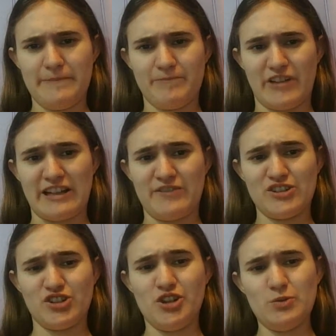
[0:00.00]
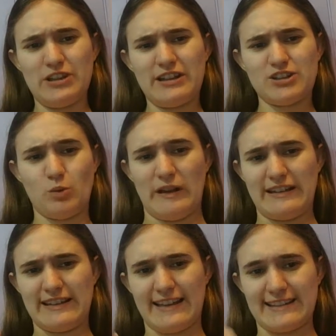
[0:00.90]
Like, if it's using its
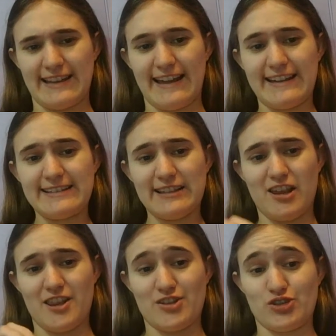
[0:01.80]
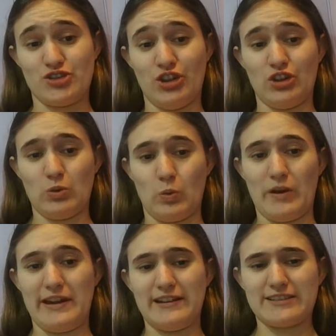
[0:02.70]
wings as legs, they're still
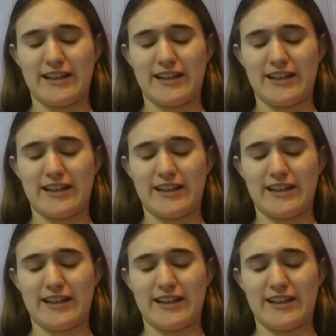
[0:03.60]
wings.